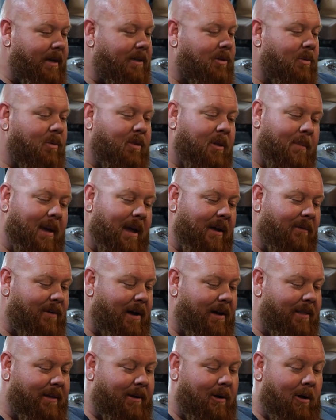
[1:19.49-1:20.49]
So when the bank
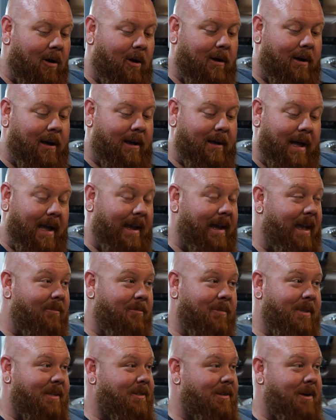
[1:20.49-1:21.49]
finally called, I gave them
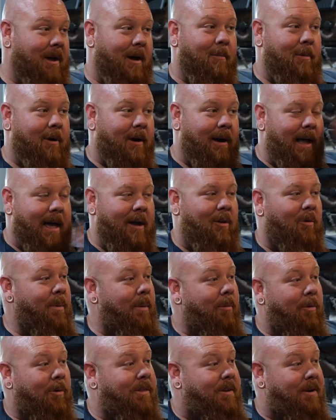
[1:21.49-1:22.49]
this number, and I don't
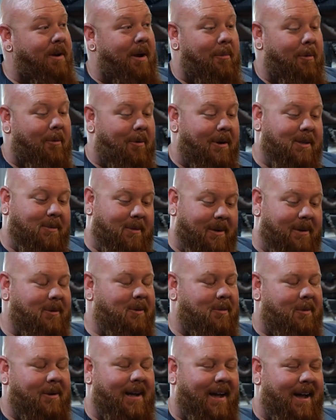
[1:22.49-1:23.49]
remember what the number was, but it was
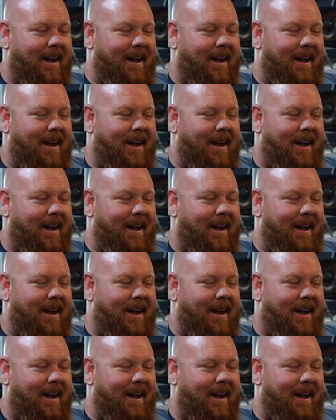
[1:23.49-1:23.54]
pretty